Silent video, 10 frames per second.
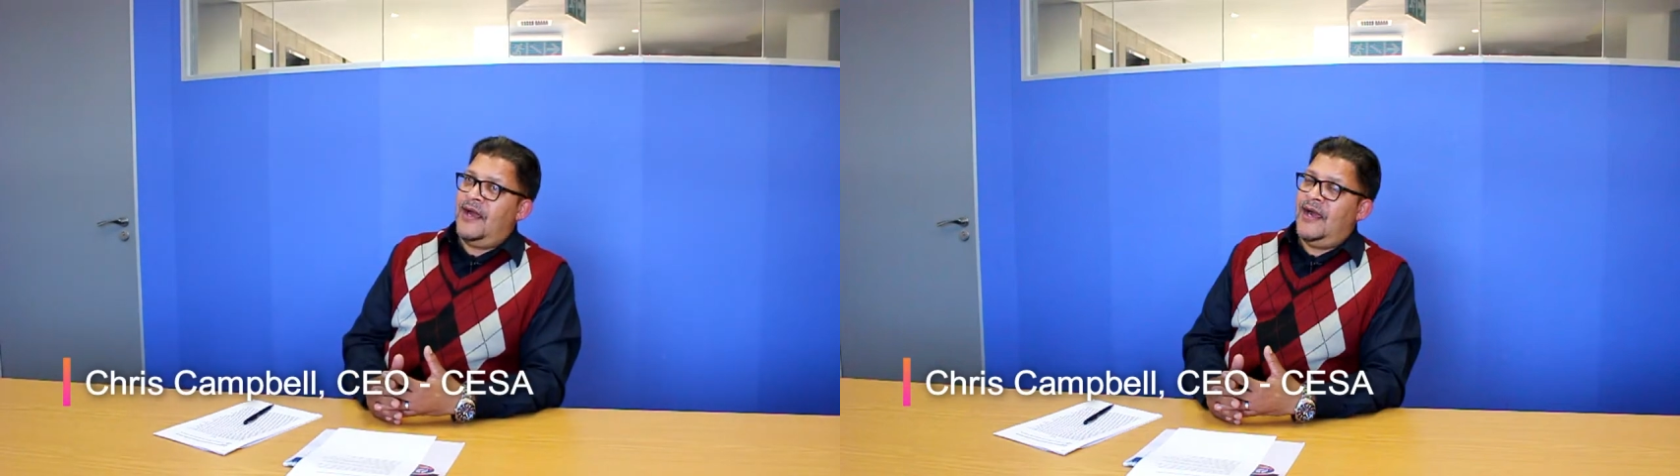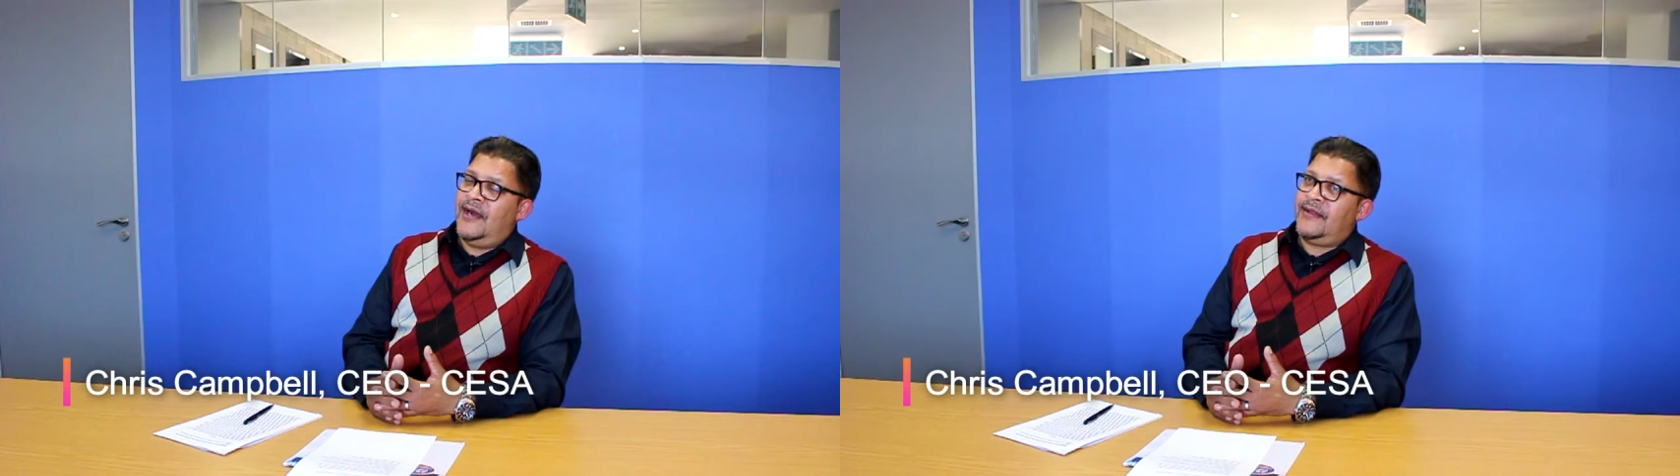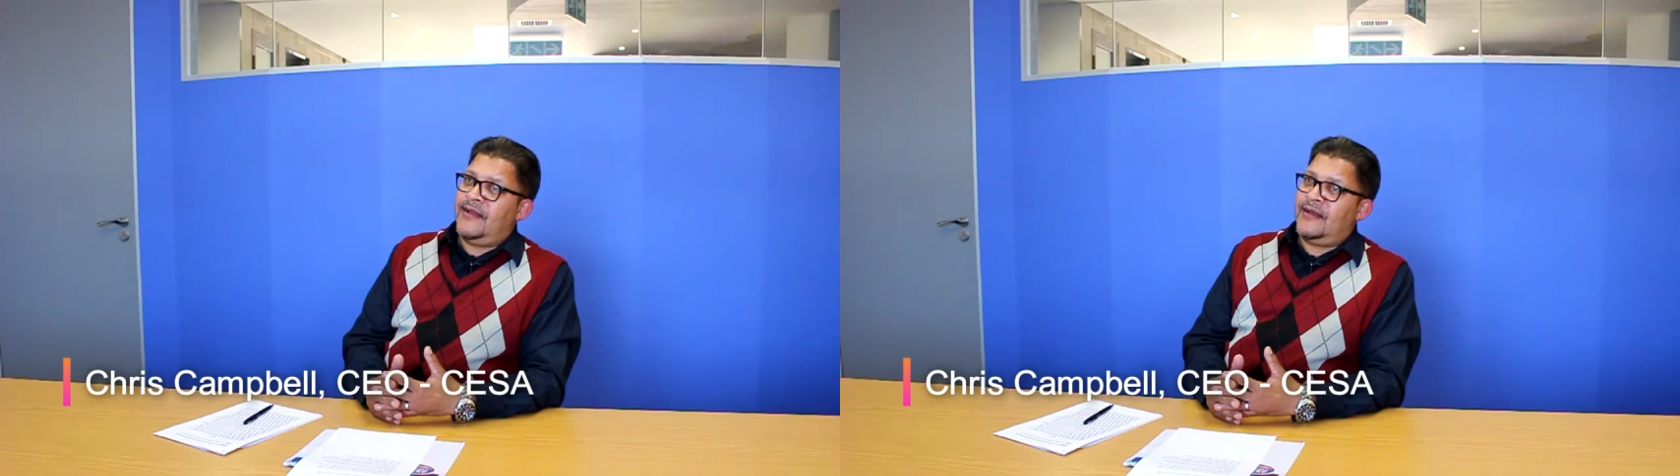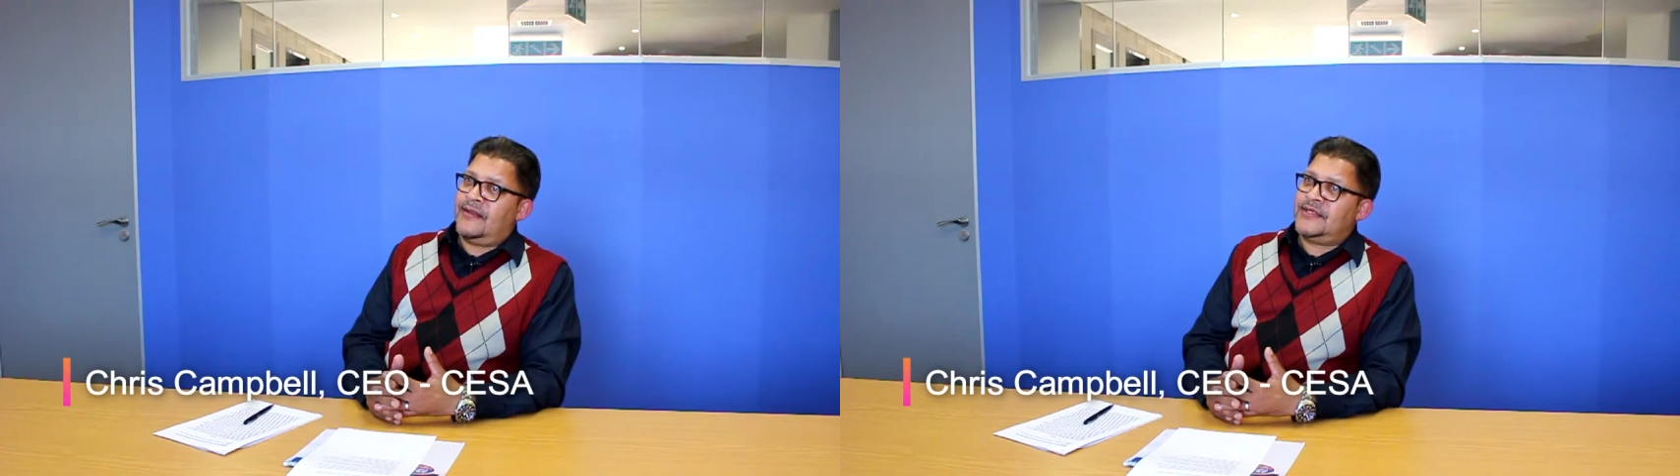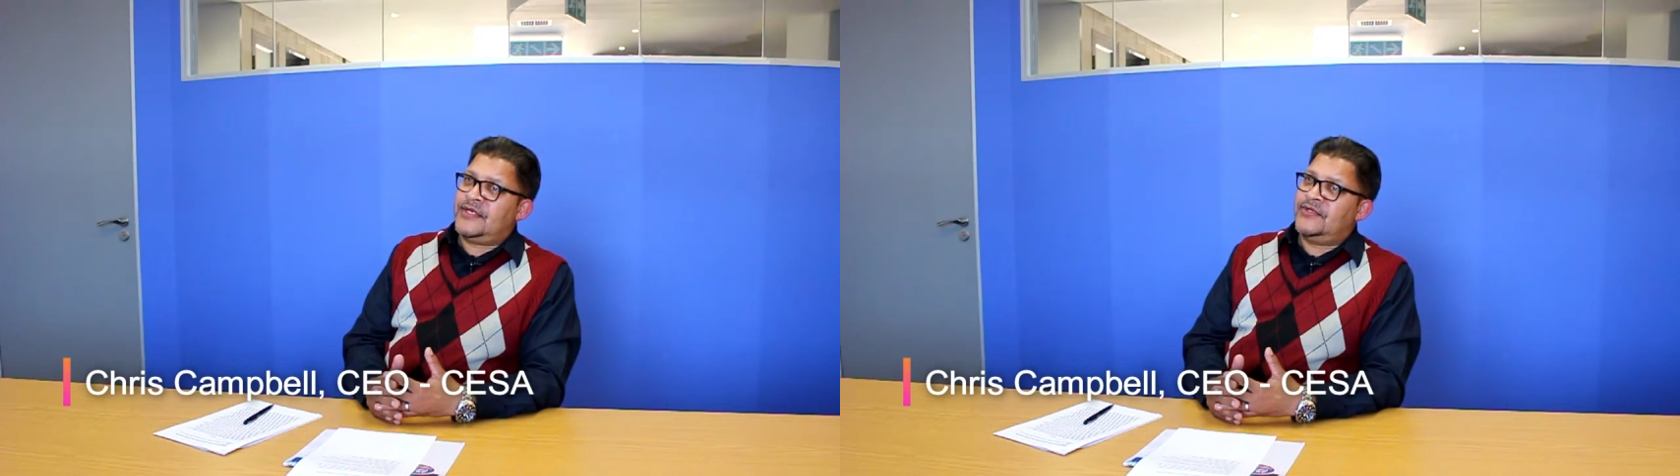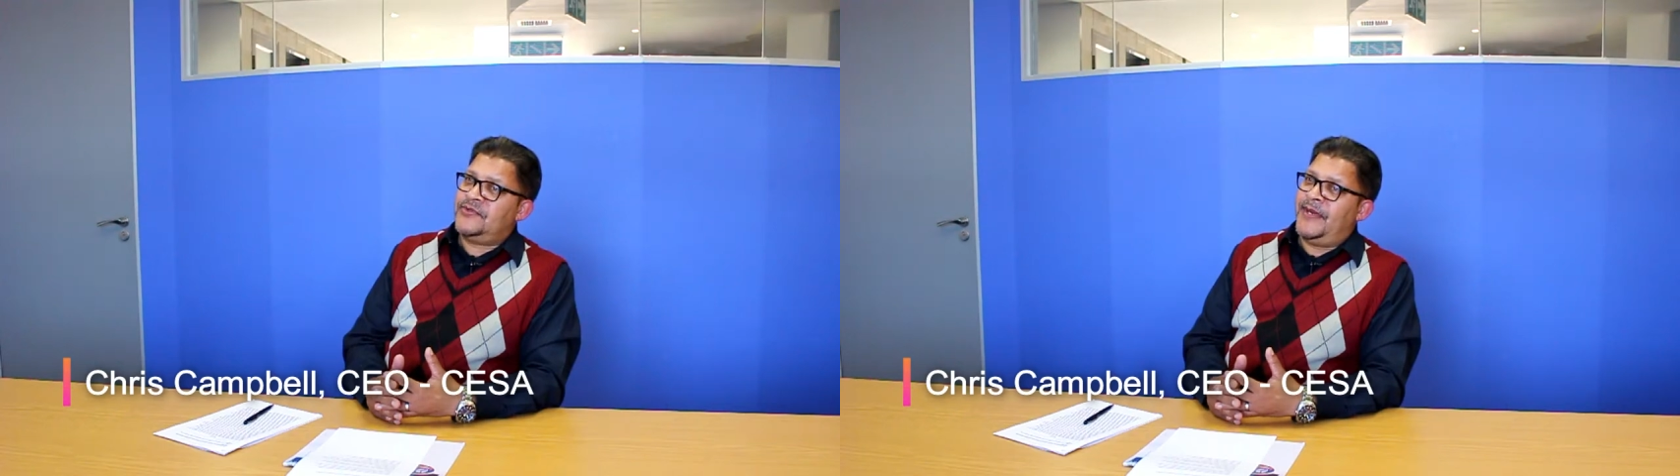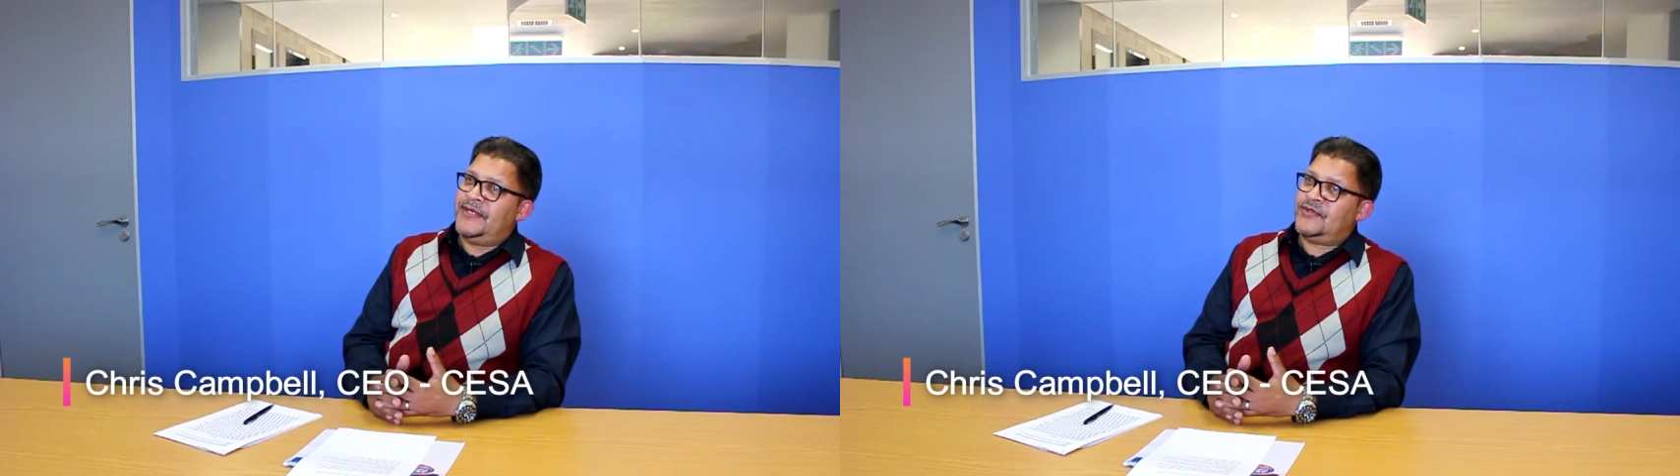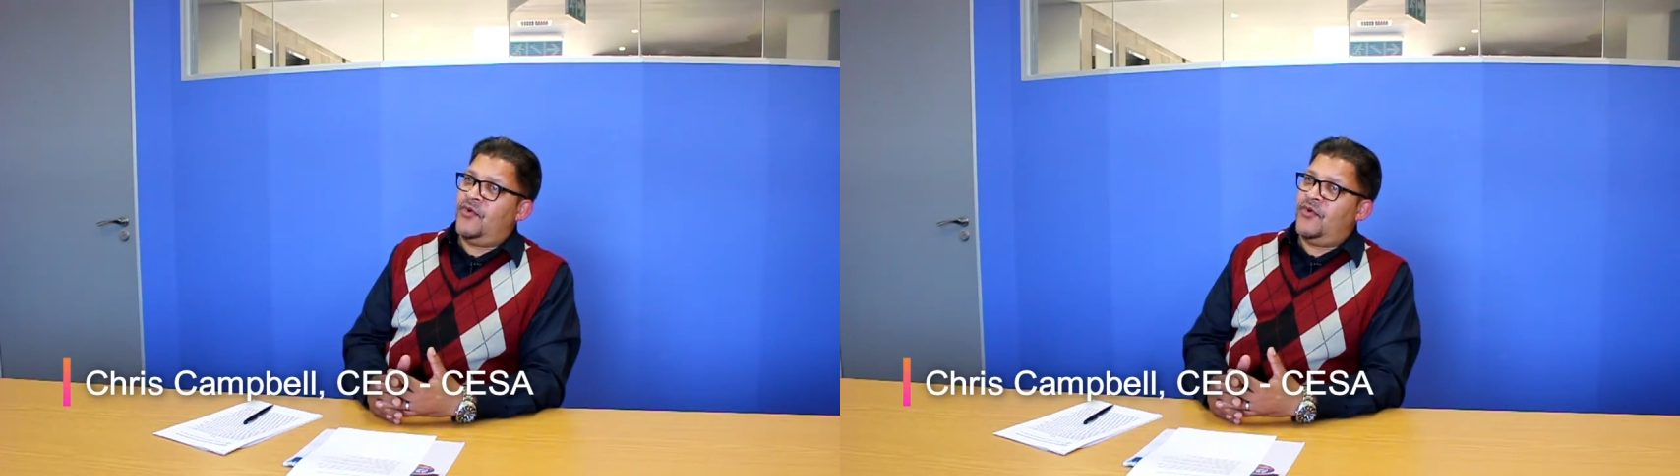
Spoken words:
I take the skills base